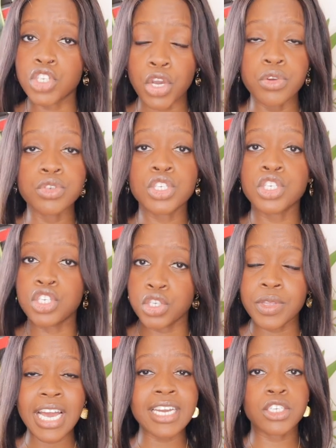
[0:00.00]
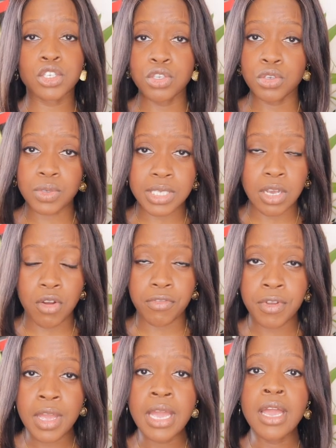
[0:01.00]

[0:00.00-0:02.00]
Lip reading: Don't do that to yourself.